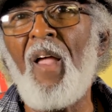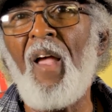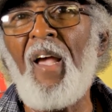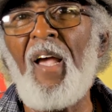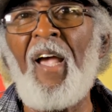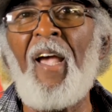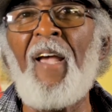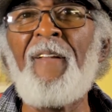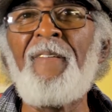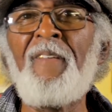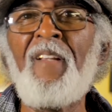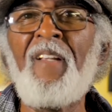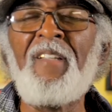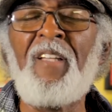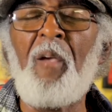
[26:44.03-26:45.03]
And
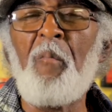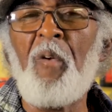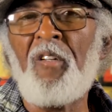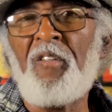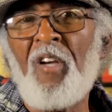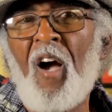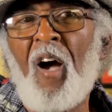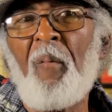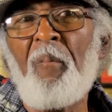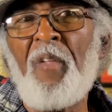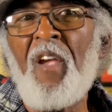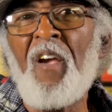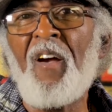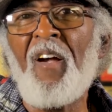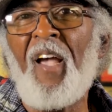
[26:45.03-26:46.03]
get me a job
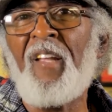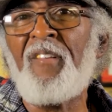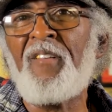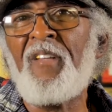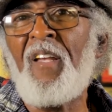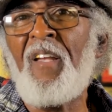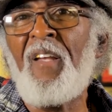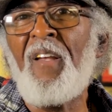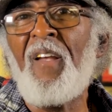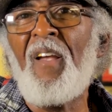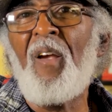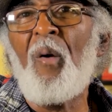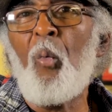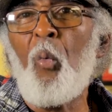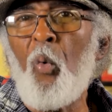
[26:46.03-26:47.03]
there as a
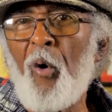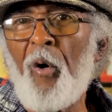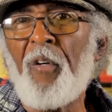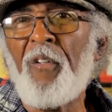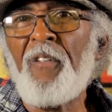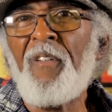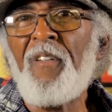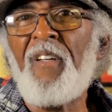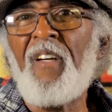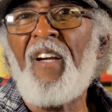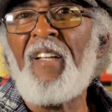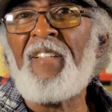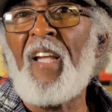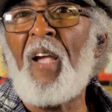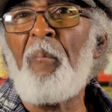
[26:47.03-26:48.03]
worker,
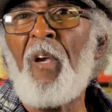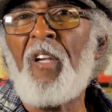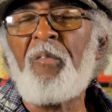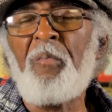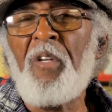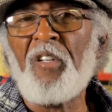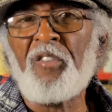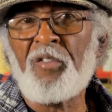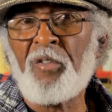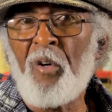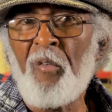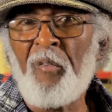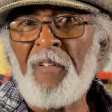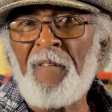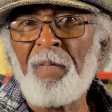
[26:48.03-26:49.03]
and that makes me a
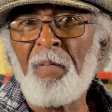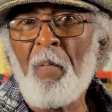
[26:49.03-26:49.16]
servant.